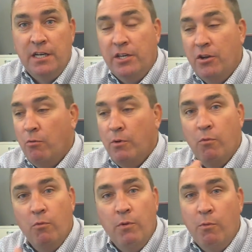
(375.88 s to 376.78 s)

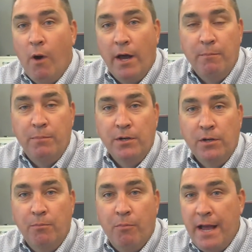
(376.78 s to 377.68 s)
We want to
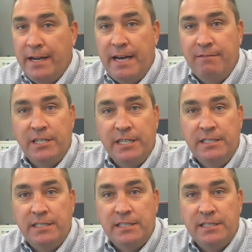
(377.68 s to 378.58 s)
build brand
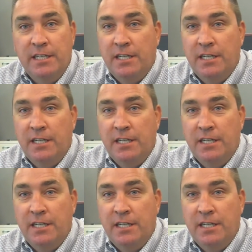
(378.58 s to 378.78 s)
advocates.